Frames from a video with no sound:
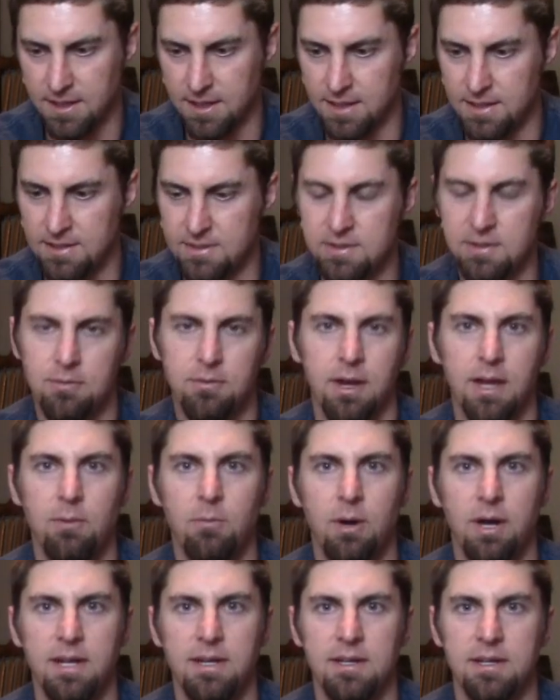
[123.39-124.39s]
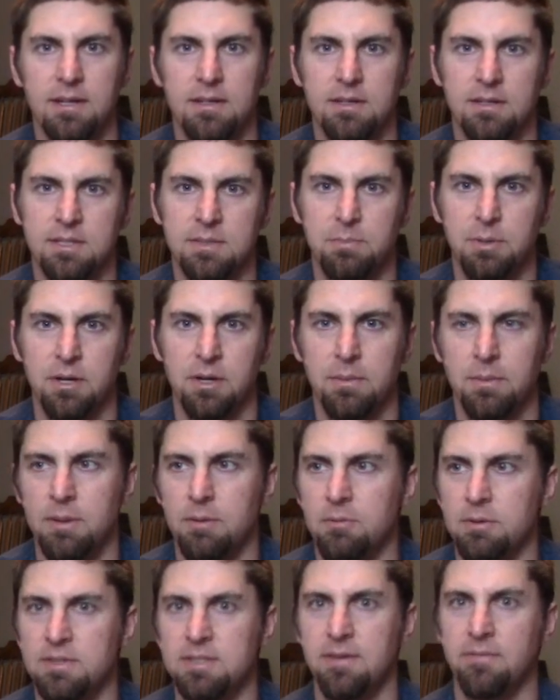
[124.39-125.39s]
And it's a great way to
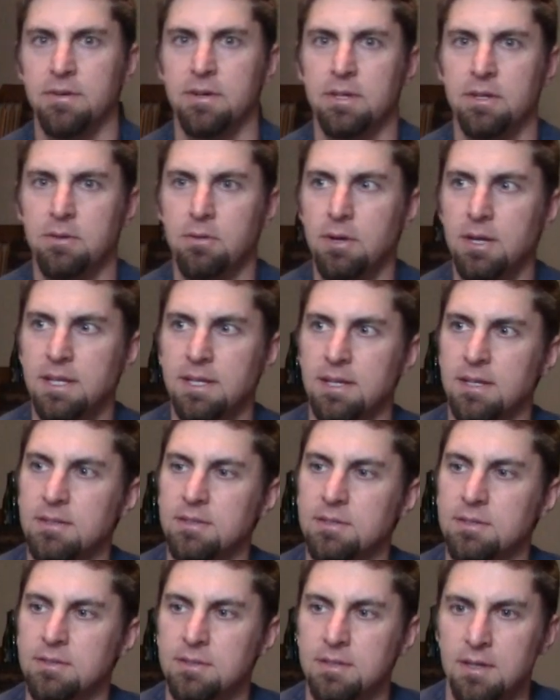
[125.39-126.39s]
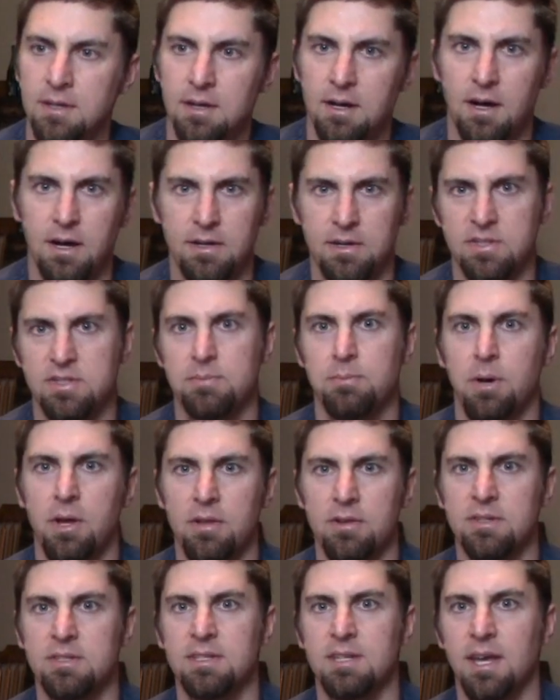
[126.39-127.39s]
experiment with different ingredients on a
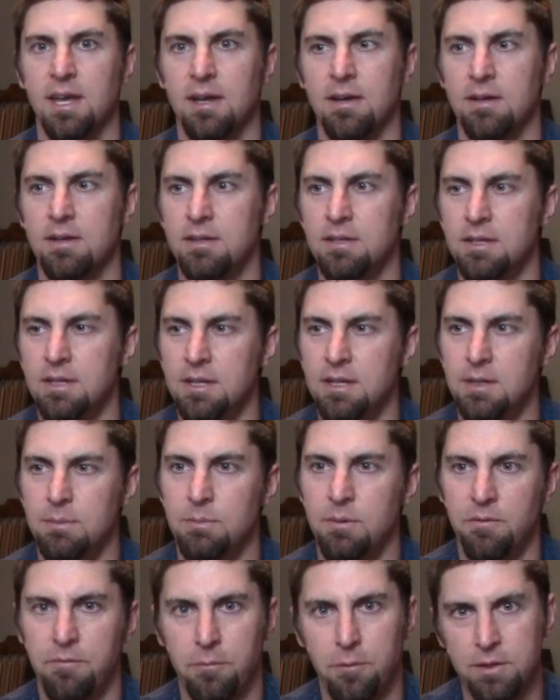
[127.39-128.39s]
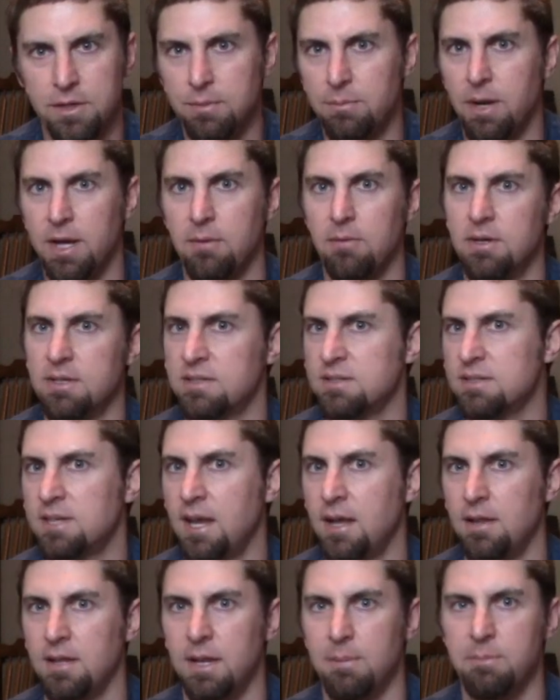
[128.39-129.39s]
smaller scale before you might want to
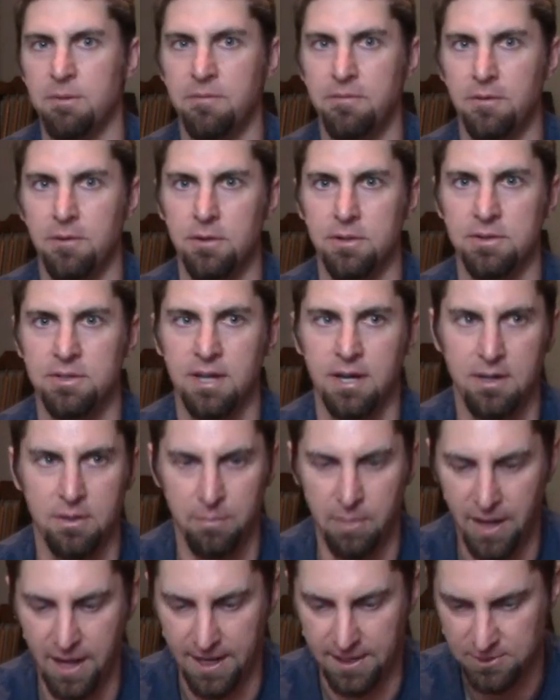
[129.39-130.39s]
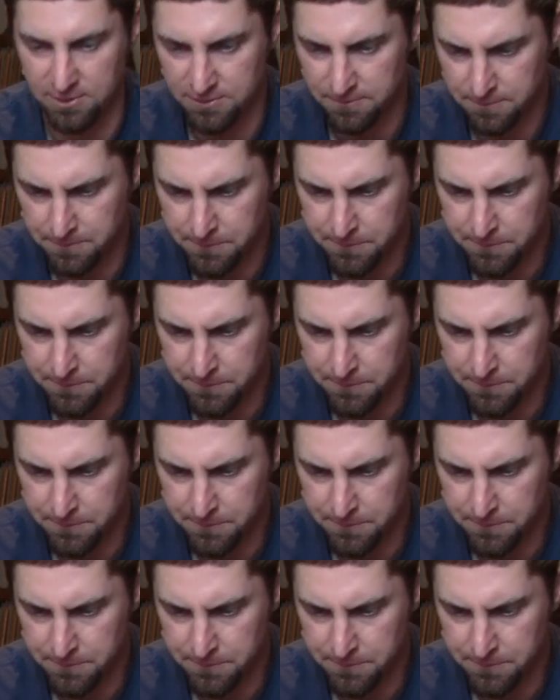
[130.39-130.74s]
scale up a full entire batch.